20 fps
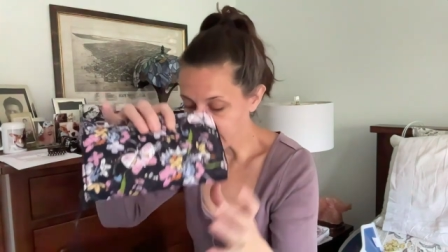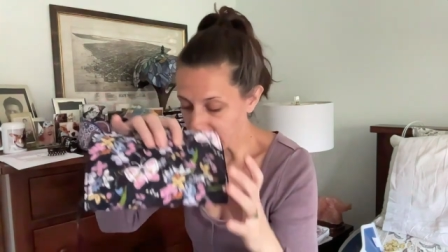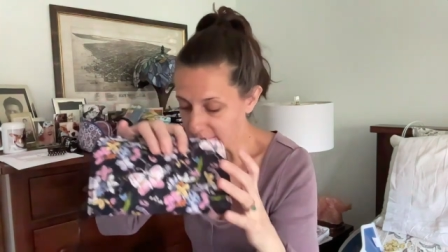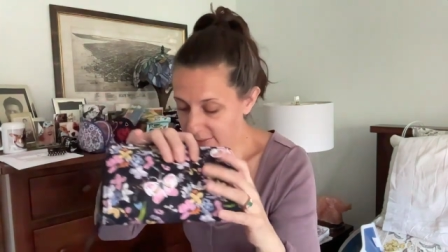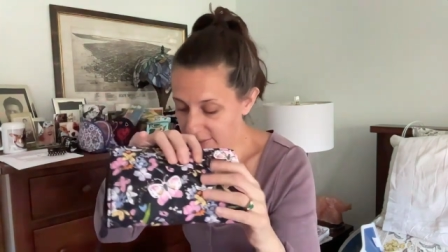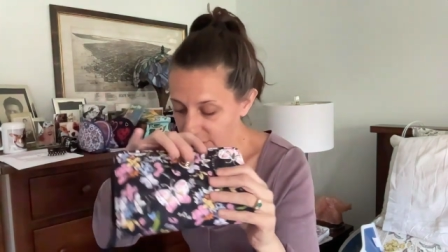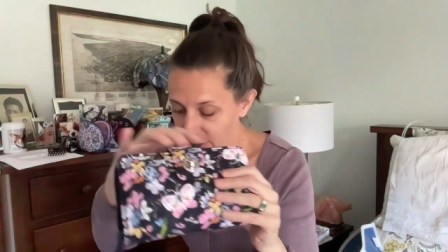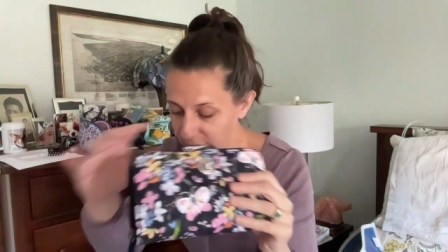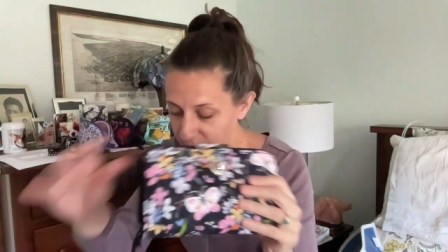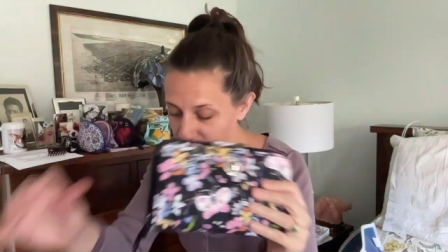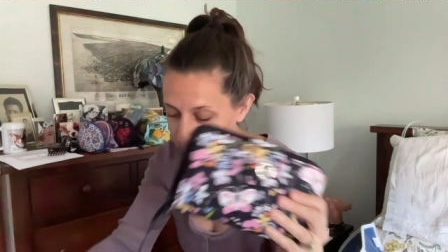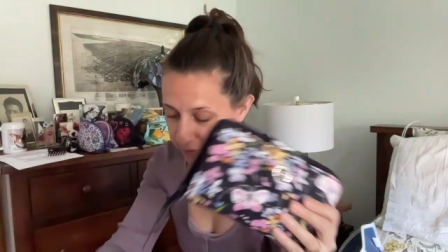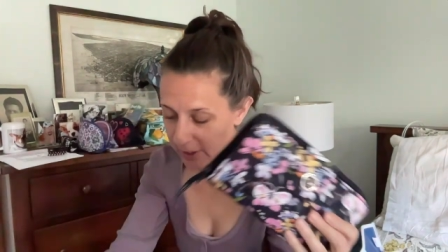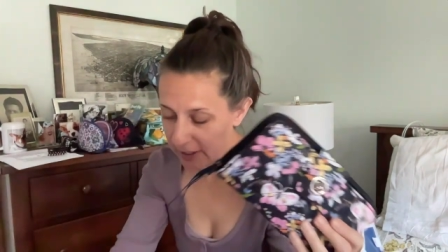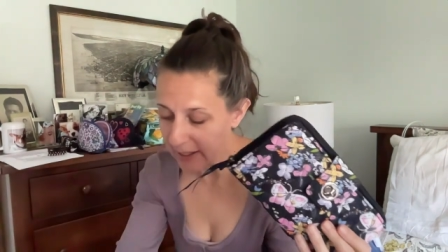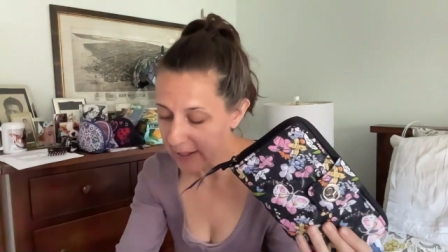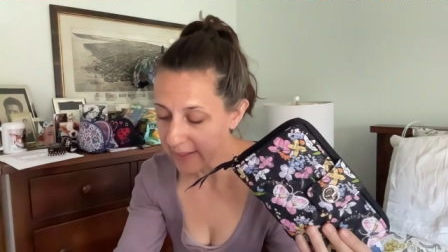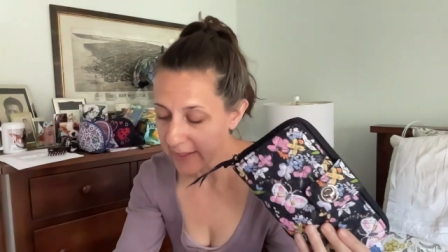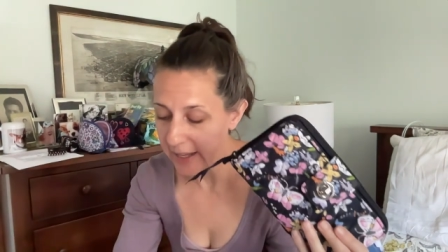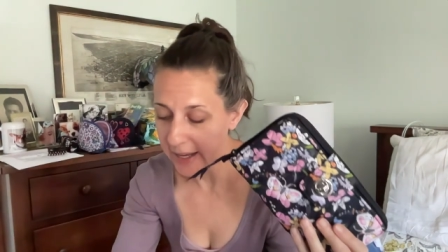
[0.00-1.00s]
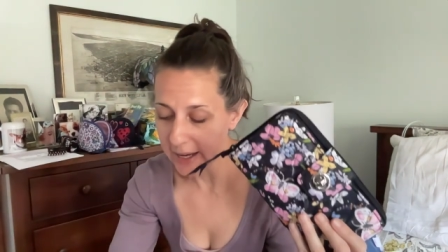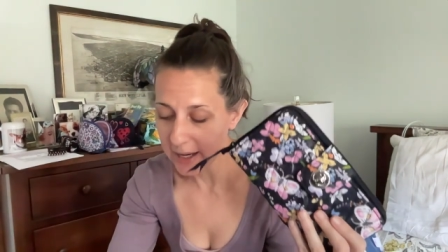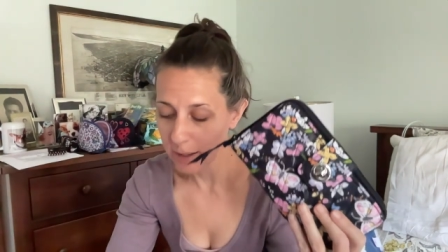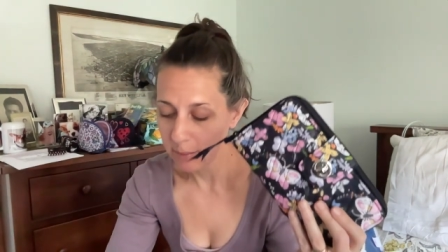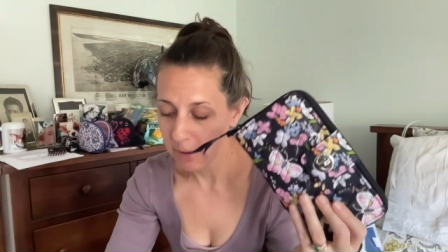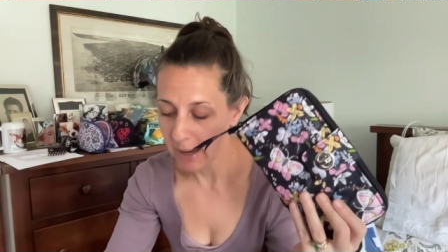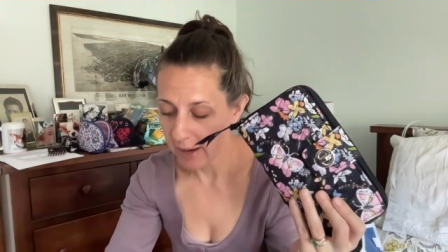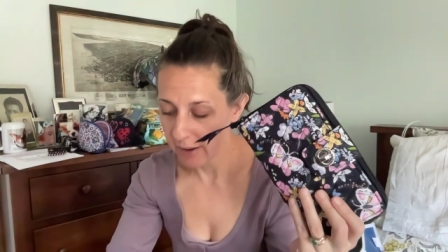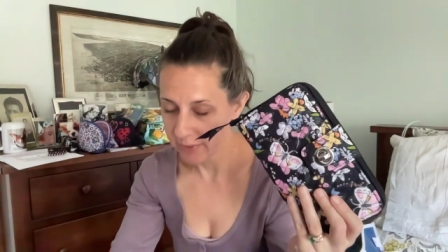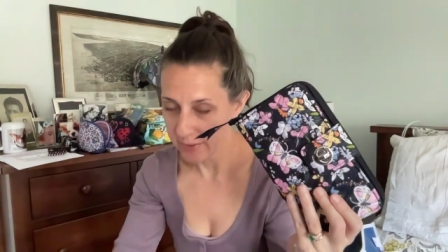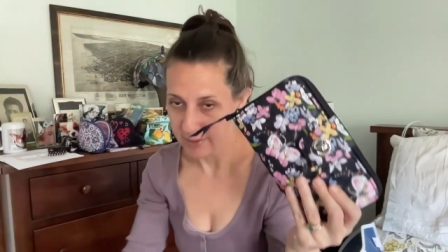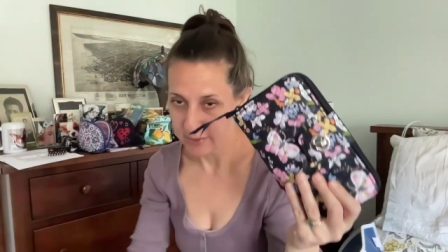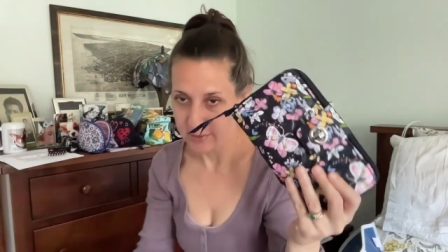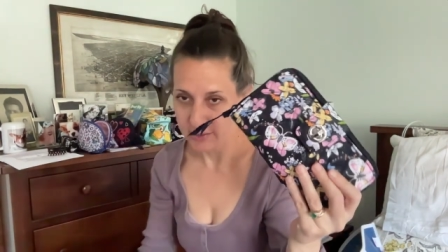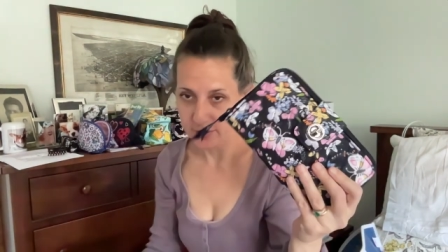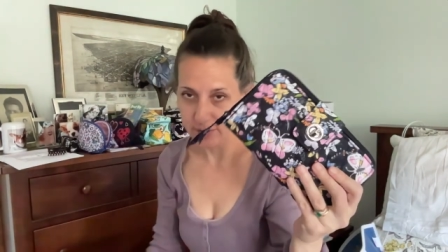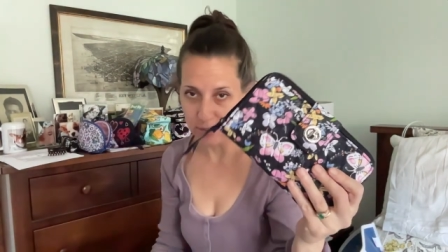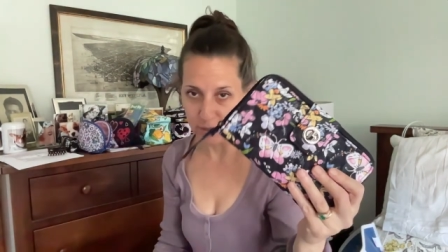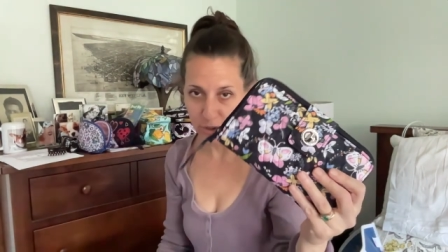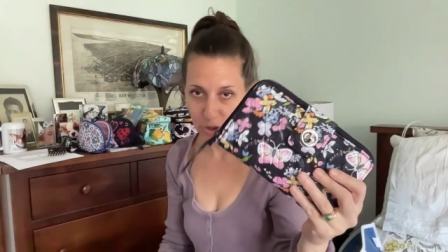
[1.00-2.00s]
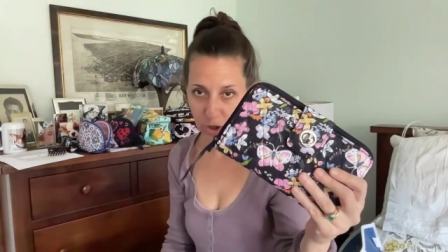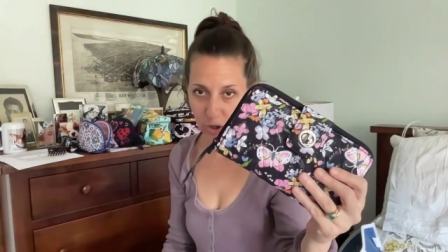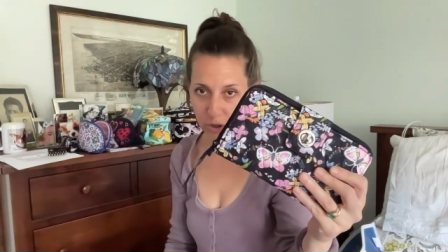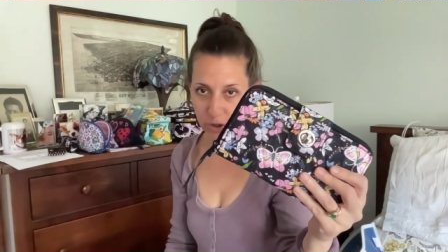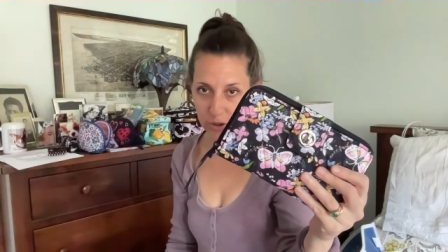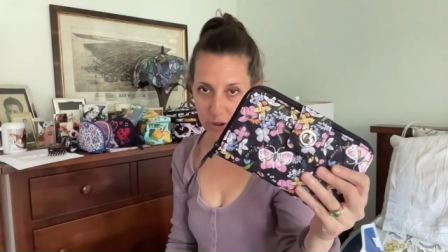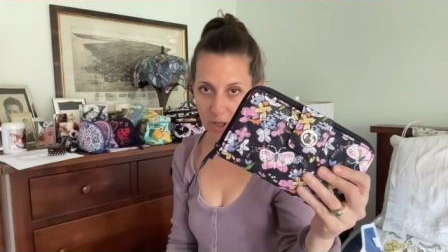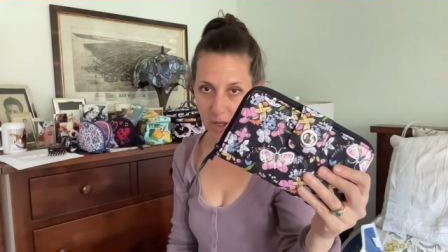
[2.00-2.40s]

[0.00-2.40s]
And so funny thing about this is the turn